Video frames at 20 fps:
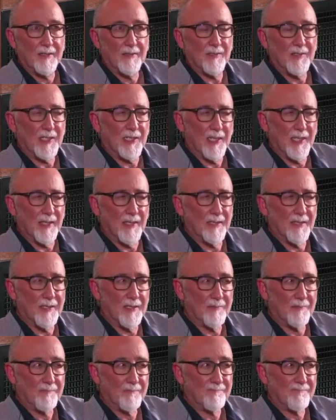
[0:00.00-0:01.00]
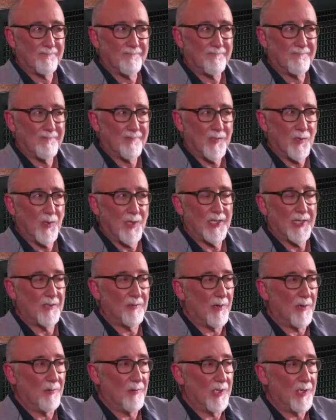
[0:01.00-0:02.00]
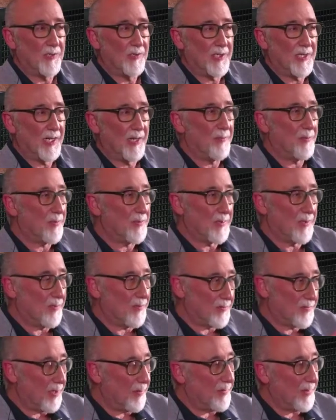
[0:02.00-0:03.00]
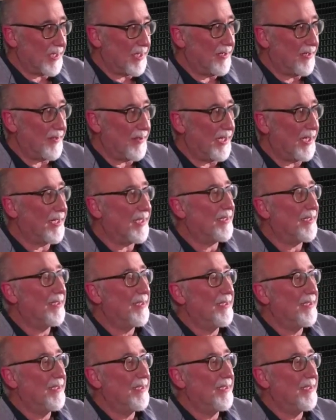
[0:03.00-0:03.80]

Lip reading: was it the under 21 World Cup or something like that.